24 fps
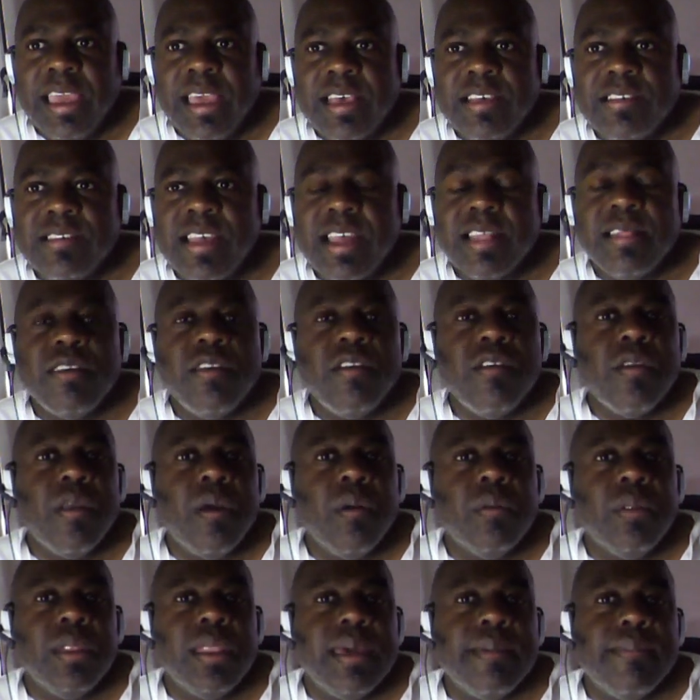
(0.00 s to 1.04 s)
is that there are
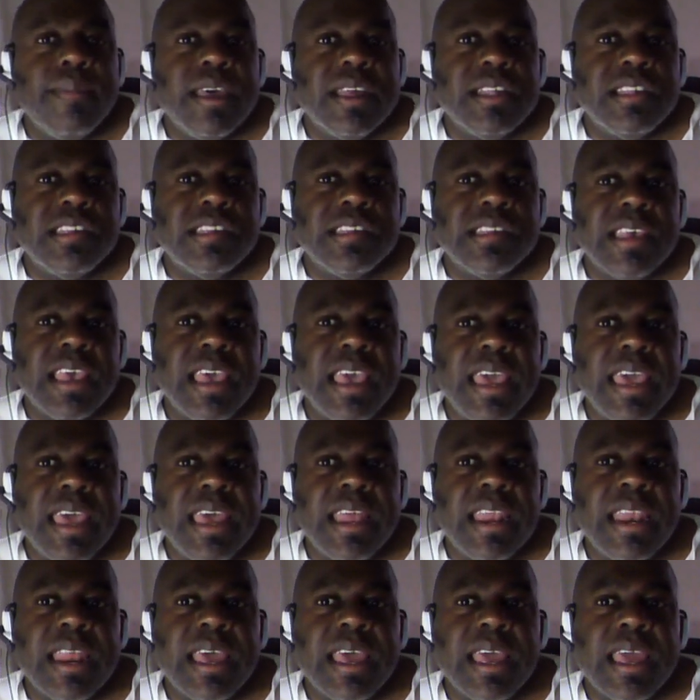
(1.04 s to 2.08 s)
no limits
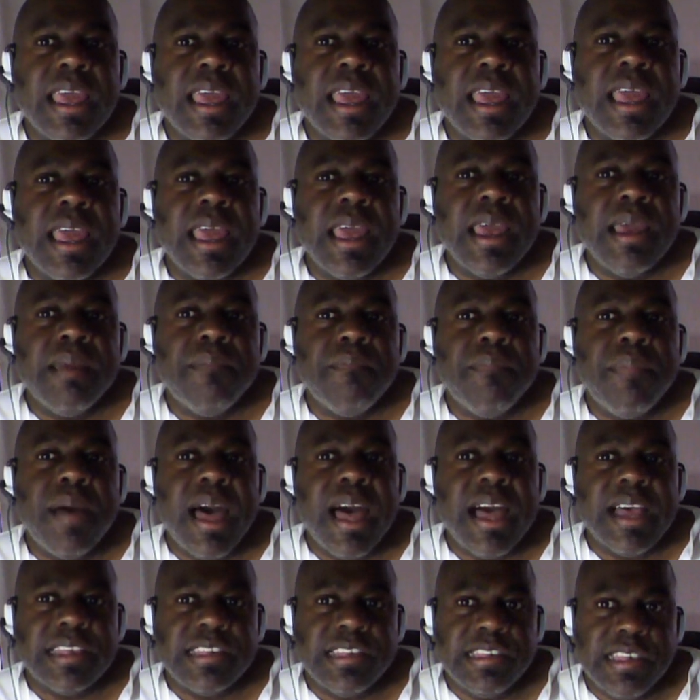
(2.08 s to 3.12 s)
in
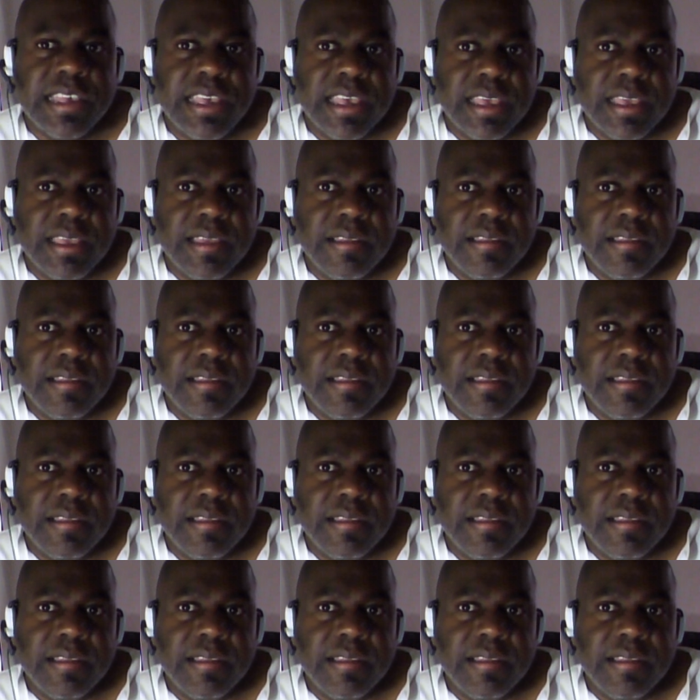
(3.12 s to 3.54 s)
boxing.